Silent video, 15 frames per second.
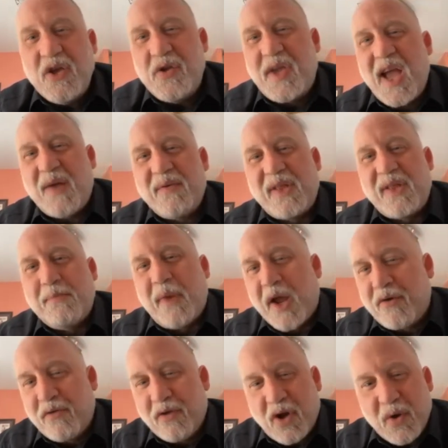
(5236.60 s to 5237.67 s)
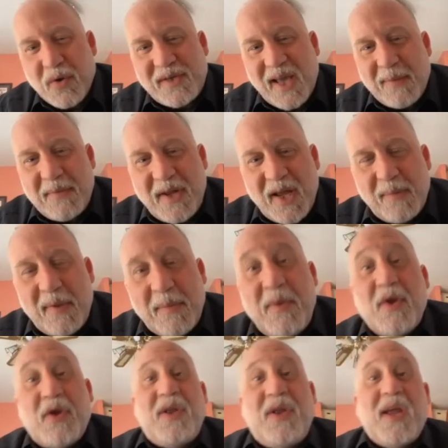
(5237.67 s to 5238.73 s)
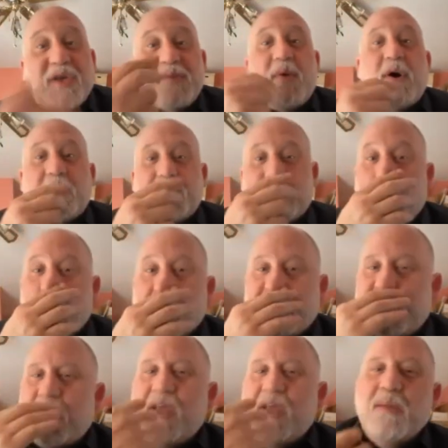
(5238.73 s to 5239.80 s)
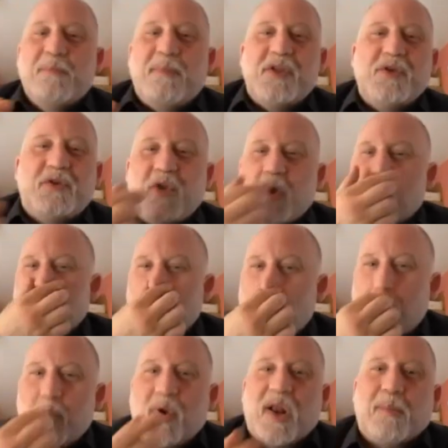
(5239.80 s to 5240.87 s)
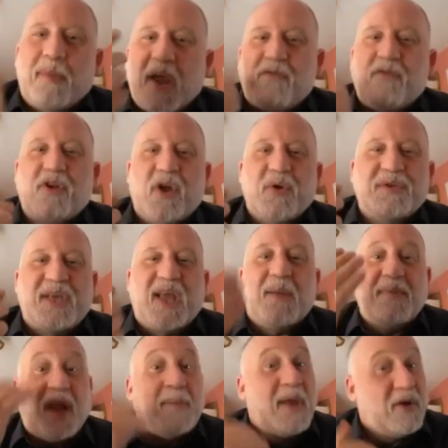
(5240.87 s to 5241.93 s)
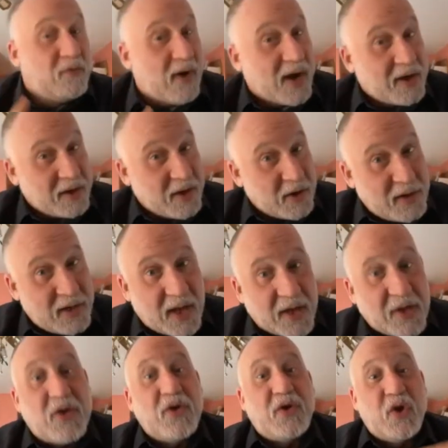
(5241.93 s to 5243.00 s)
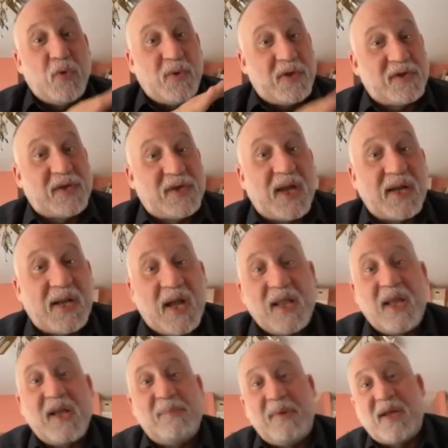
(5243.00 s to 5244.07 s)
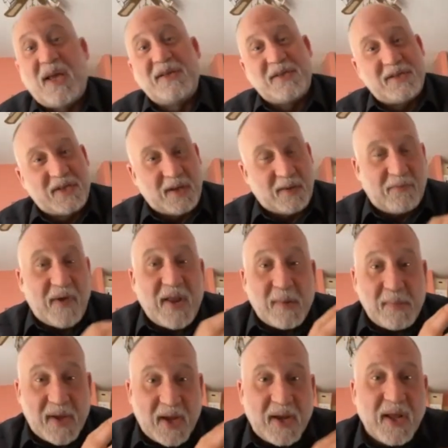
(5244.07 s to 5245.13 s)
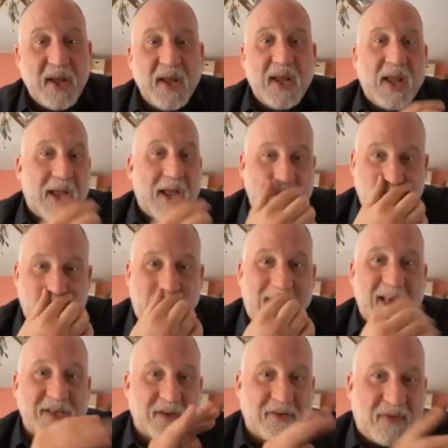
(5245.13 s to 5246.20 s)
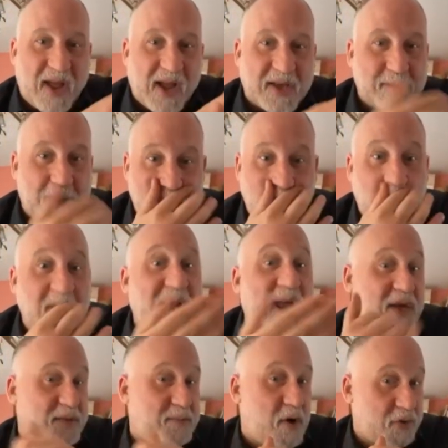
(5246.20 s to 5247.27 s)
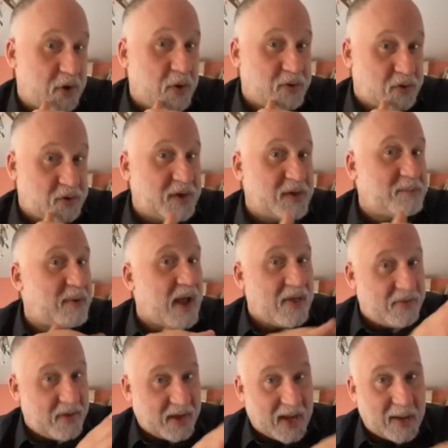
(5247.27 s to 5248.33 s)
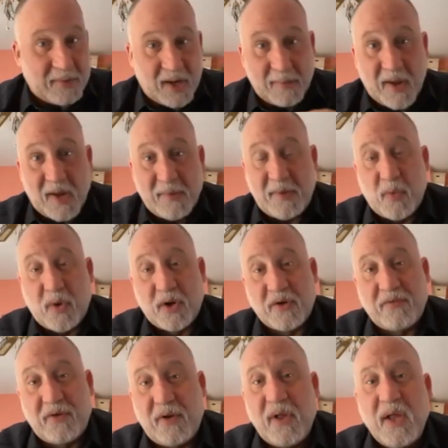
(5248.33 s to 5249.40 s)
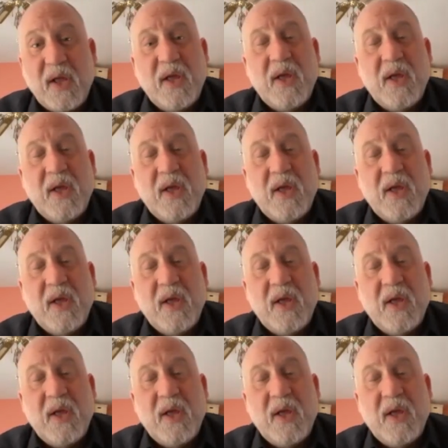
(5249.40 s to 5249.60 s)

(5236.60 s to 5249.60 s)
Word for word: You can't really microdose MDMA. I mean, you can take a small dose, but you wouldn't want to microdose MDMA regularly like you do with the psychedelic because it's an amphetamine. And so it has effects, but you can take small dosages, but I think MDMA would be wonderful.